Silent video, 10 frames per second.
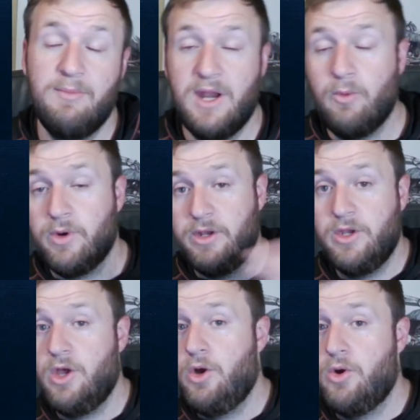And I want to
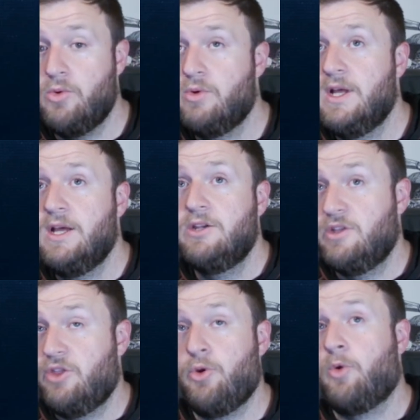know, do
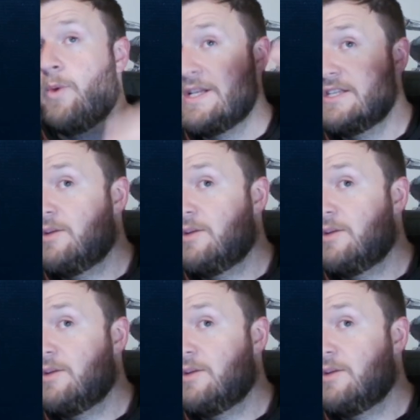they throw a wrench in the